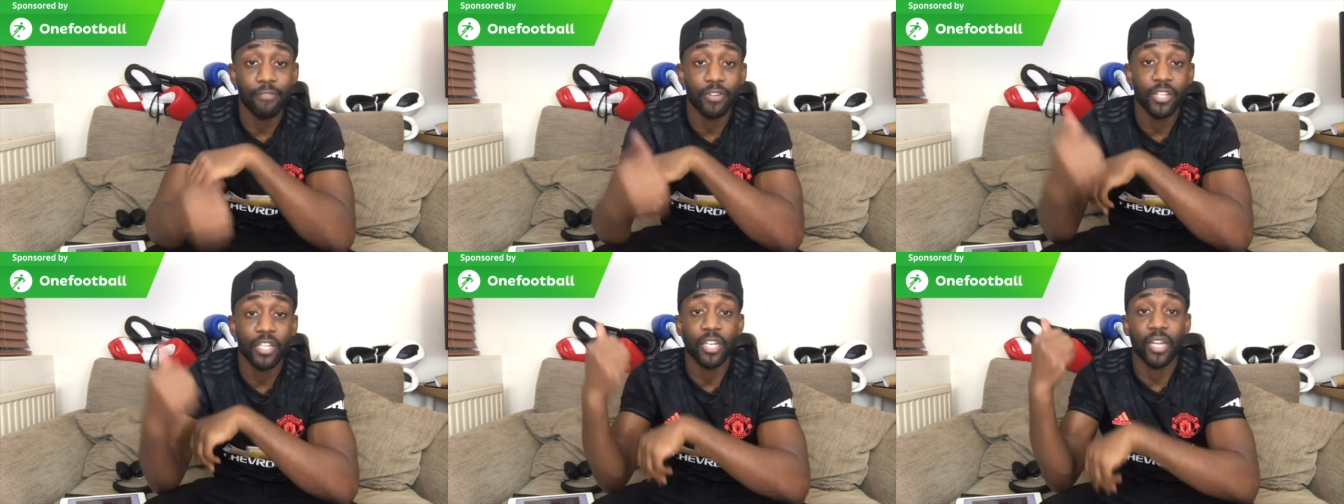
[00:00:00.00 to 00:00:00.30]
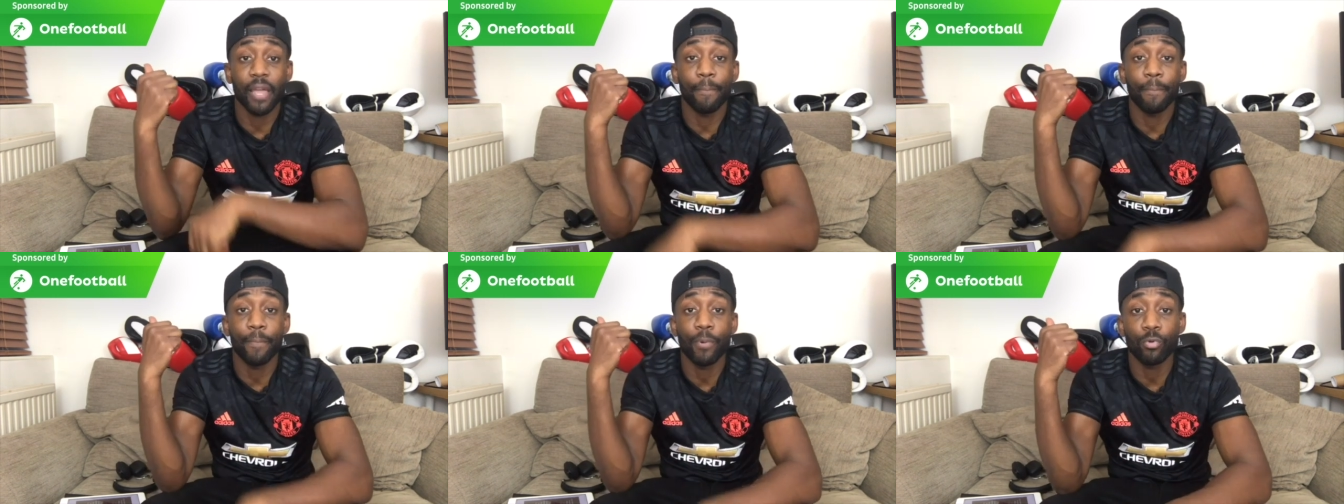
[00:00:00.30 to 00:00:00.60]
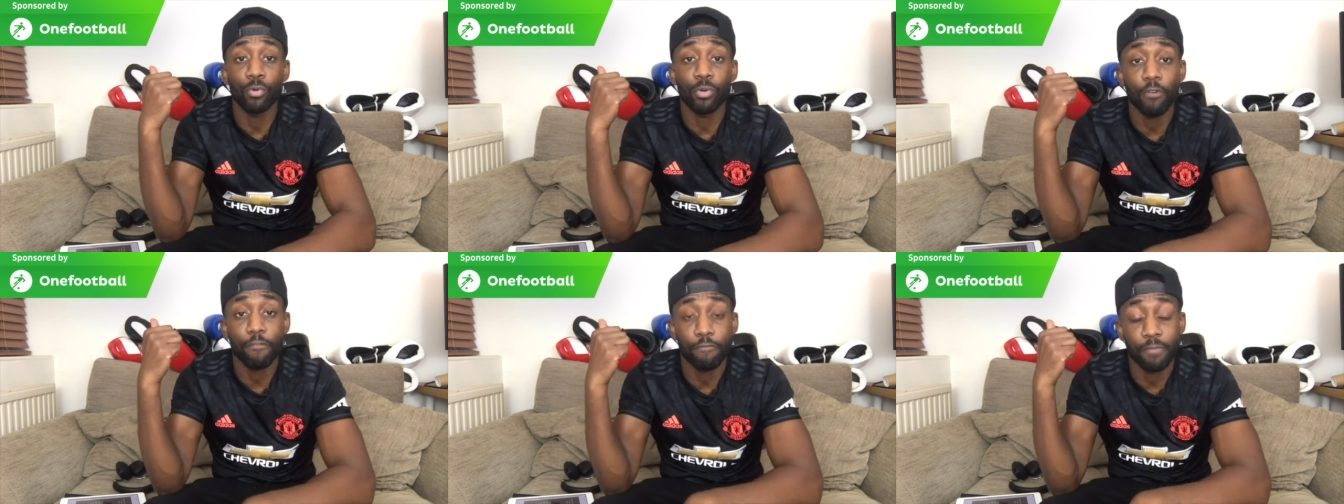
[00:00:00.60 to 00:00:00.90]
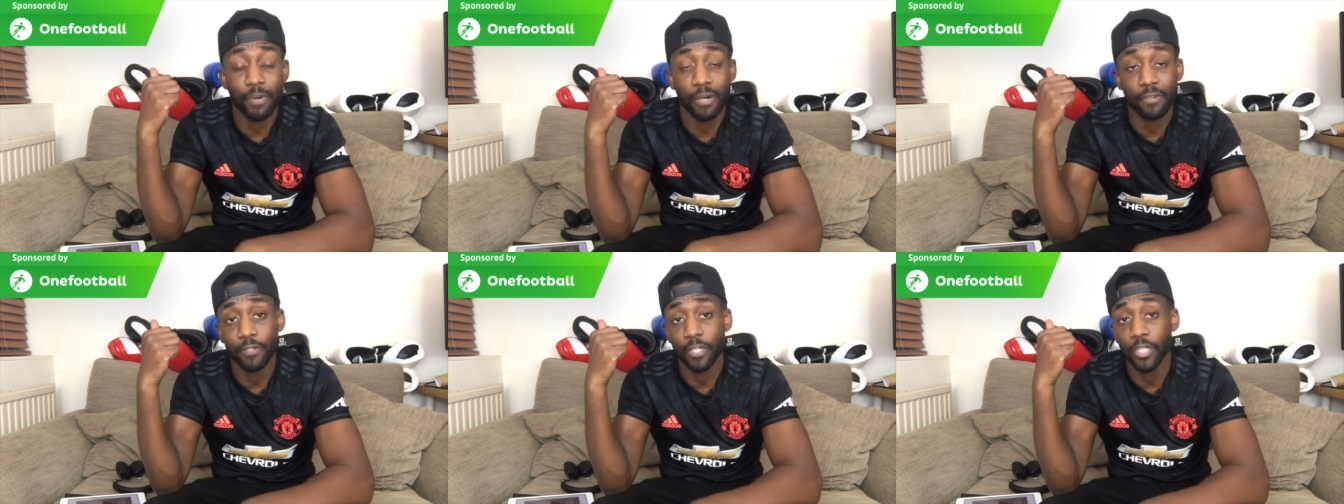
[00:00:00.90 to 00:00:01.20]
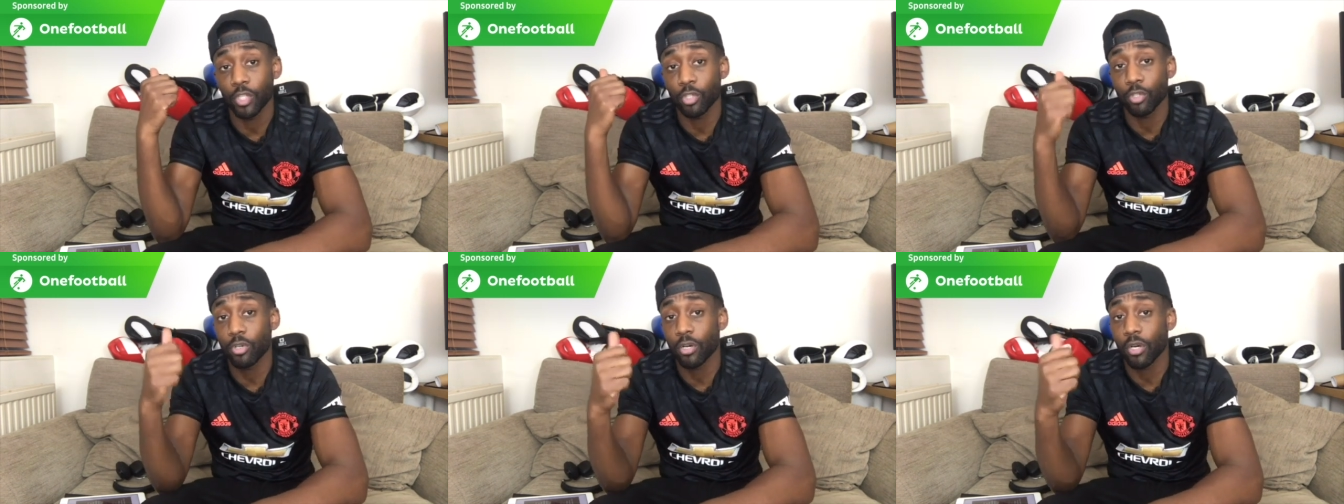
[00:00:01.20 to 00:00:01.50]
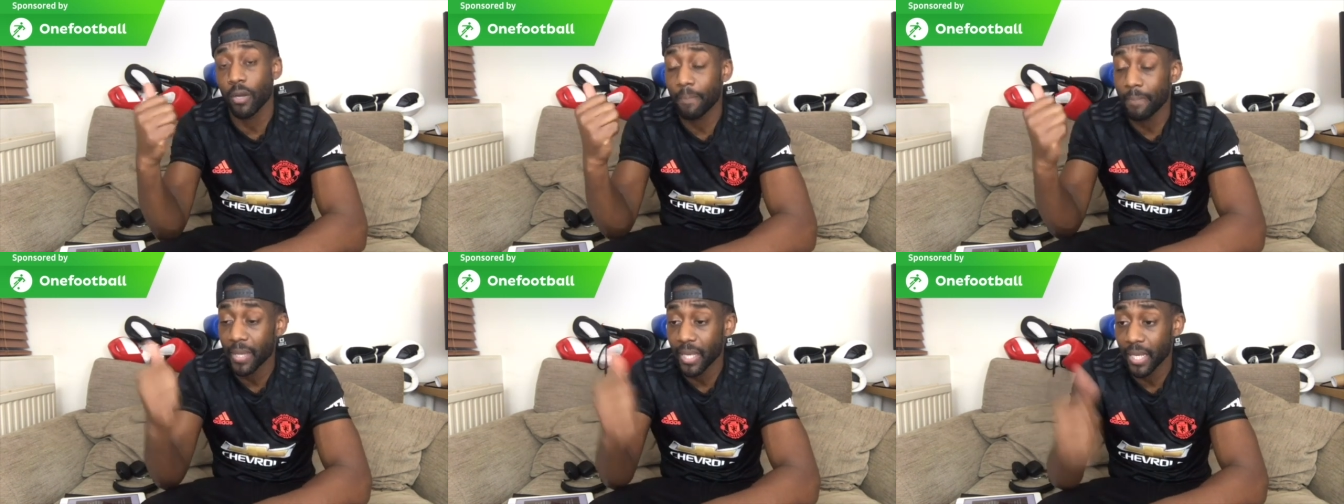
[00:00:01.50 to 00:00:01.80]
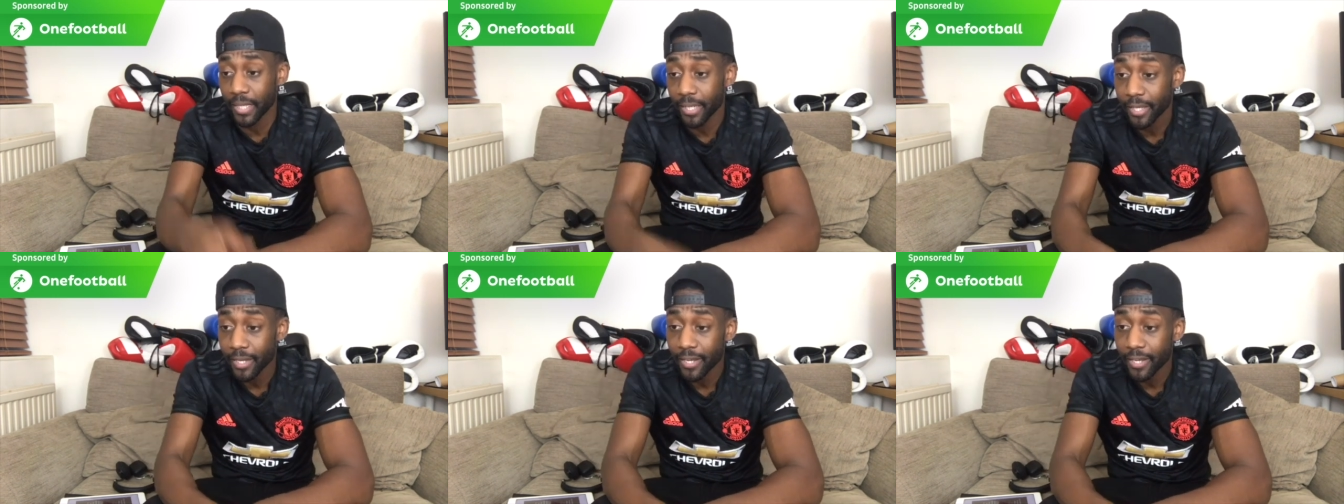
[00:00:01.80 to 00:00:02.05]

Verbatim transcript: you're getting pulled off, bruv, because you're not committed.